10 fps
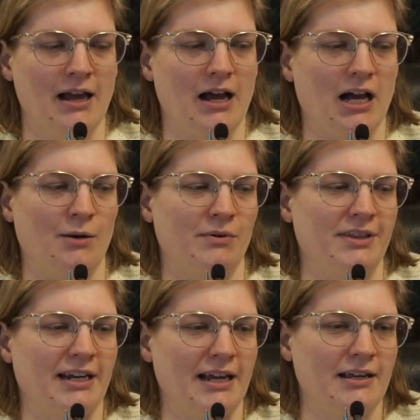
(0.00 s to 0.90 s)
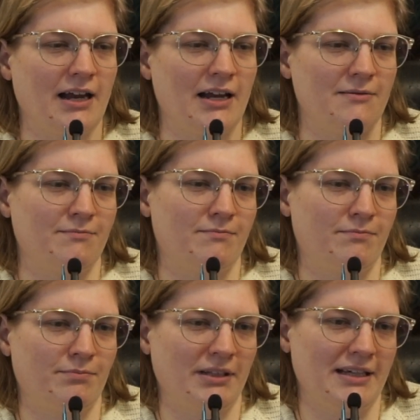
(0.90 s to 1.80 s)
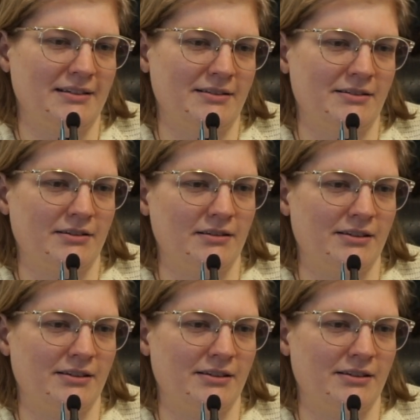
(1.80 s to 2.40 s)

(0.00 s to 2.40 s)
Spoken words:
that I placed